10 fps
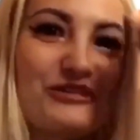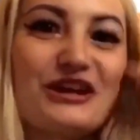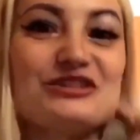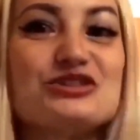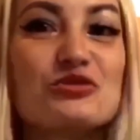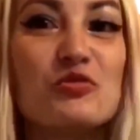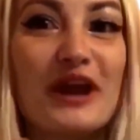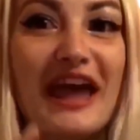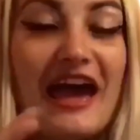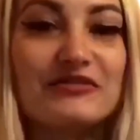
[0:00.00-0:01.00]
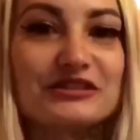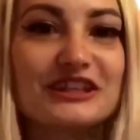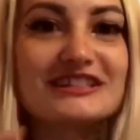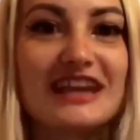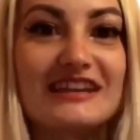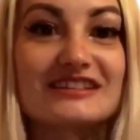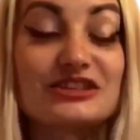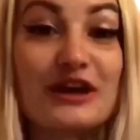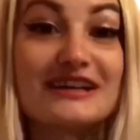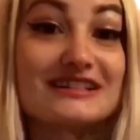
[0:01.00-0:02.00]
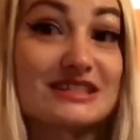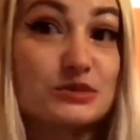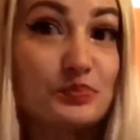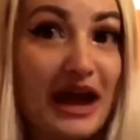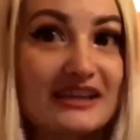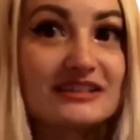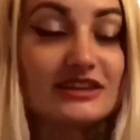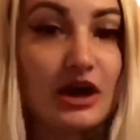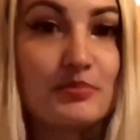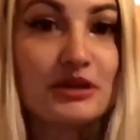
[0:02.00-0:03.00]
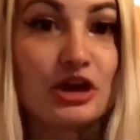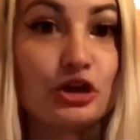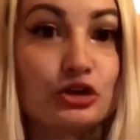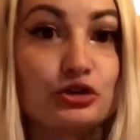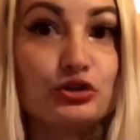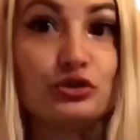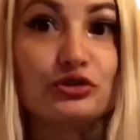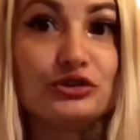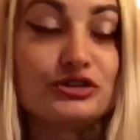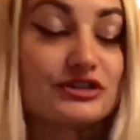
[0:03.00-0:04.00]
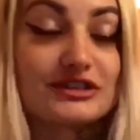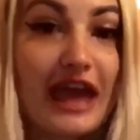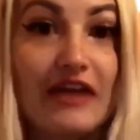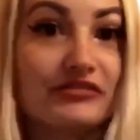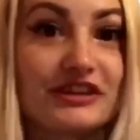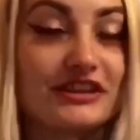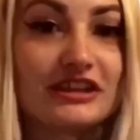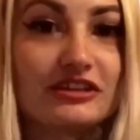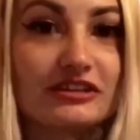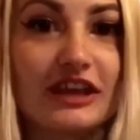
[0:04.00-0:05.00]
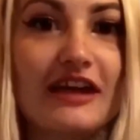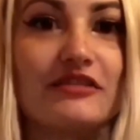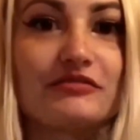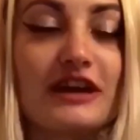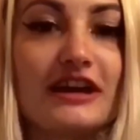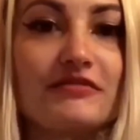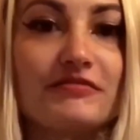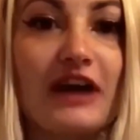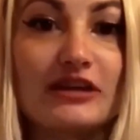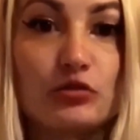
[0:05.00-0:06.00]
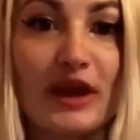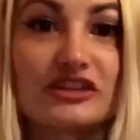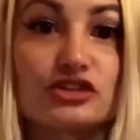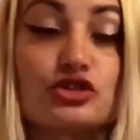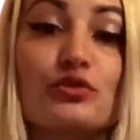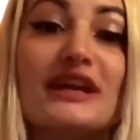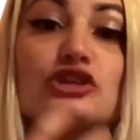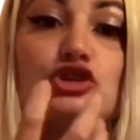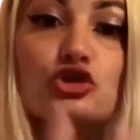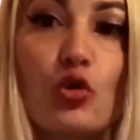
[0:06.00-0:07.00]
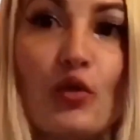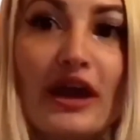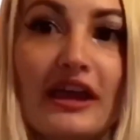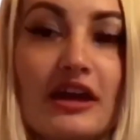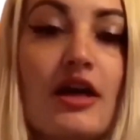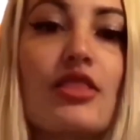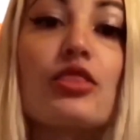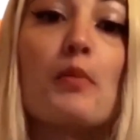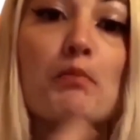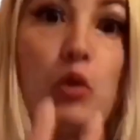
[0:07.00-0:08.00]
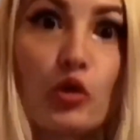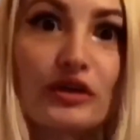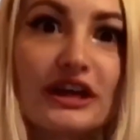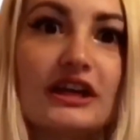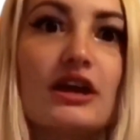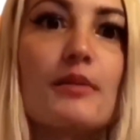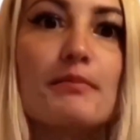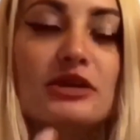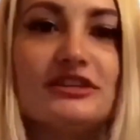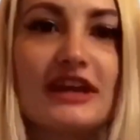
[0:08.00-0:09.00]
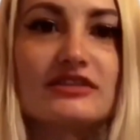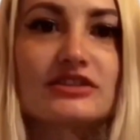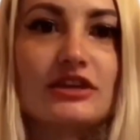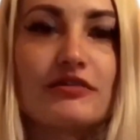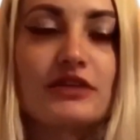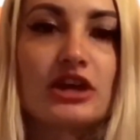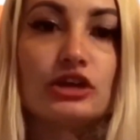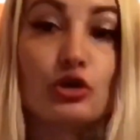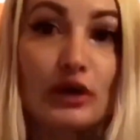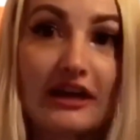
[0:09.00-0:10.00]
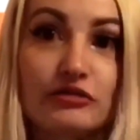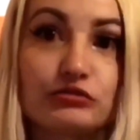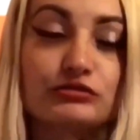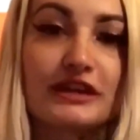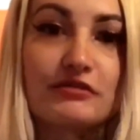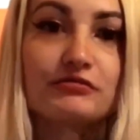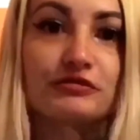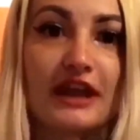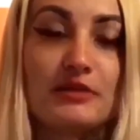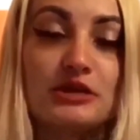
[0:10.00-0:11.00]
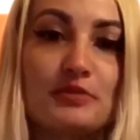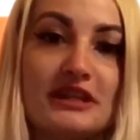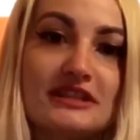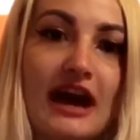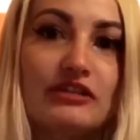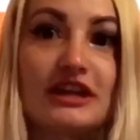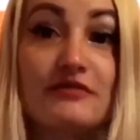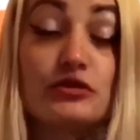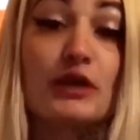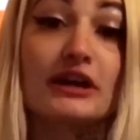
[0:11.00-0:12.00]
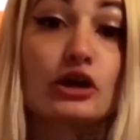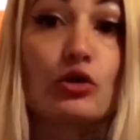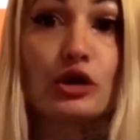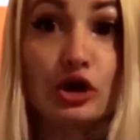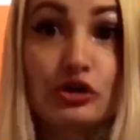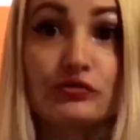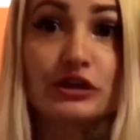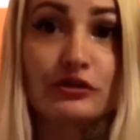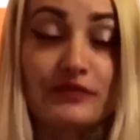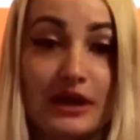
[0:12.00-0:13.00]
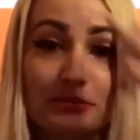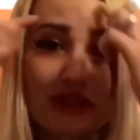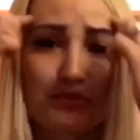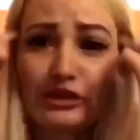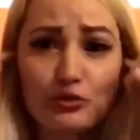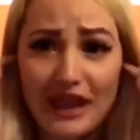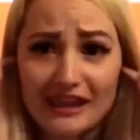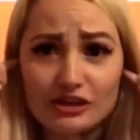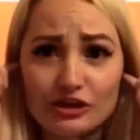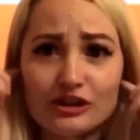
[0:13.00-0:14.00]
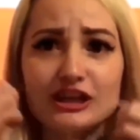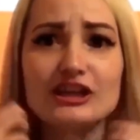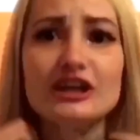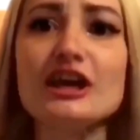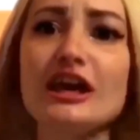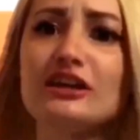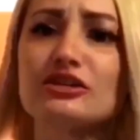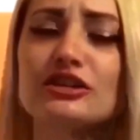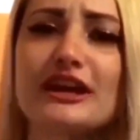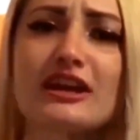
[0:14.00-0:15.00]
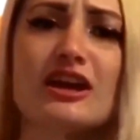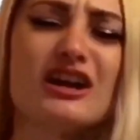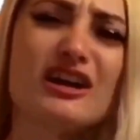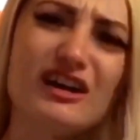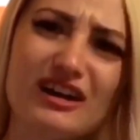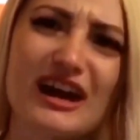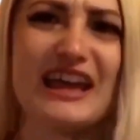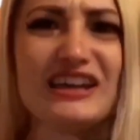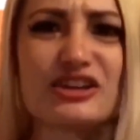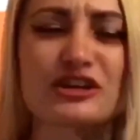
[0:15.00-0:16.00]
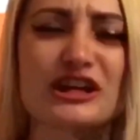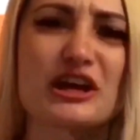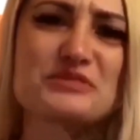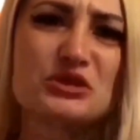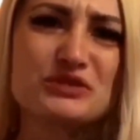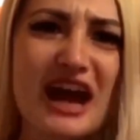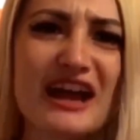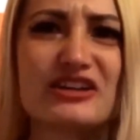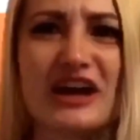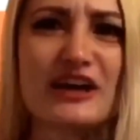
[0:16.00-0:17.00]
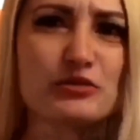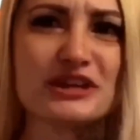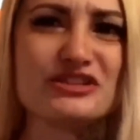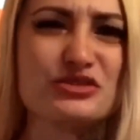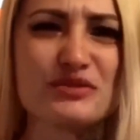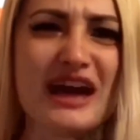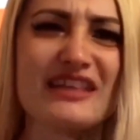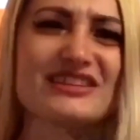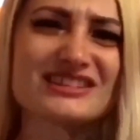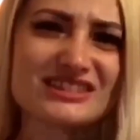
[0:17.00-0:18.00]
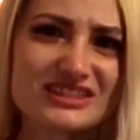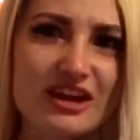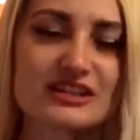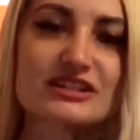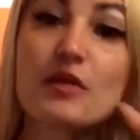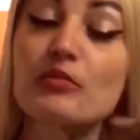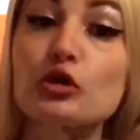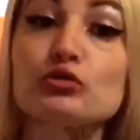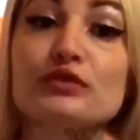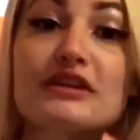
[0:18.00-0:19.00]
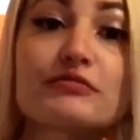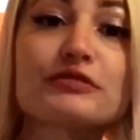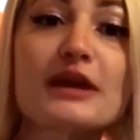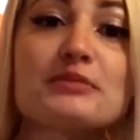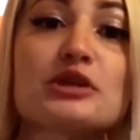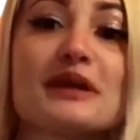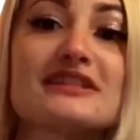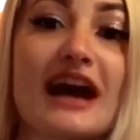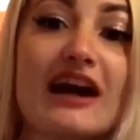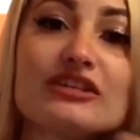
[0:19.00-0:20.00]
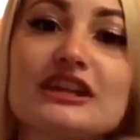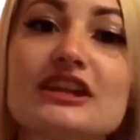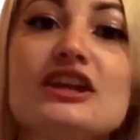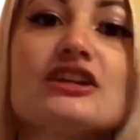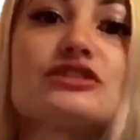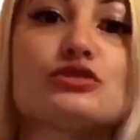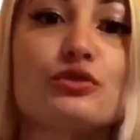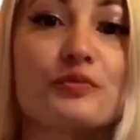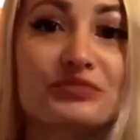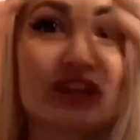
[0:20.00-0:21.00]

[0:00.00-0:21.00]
Do whatever it takes to kind of spice up just everything in your life, right? Find ways to enjoy the boring, mundane stuff. Kind of reframe your mentality. If you got to go cook for your family, but you hate cooking and you're like, oh, I hate cooking, I'm so tired, I don't want to do that, this sucks. Reframe your mentality to,